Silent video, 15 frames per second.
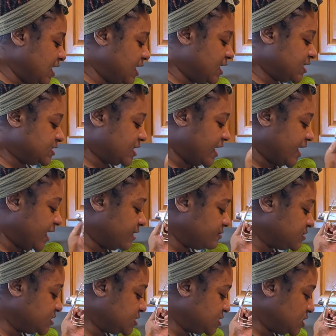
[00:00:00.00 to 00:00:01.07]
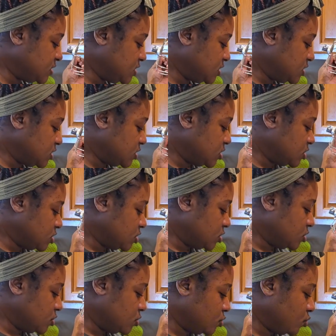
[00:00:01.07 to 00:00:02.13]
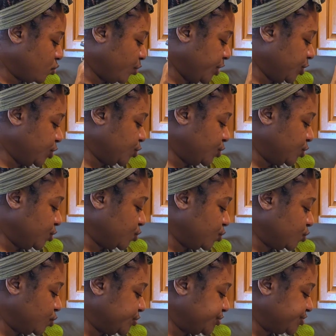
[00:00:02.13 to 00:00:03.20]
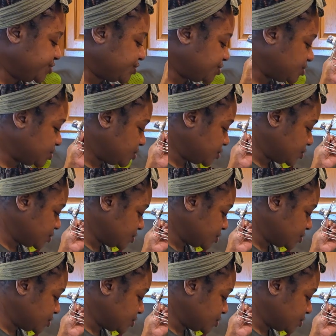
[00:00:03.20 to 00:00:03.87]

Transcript: a lot of times when you use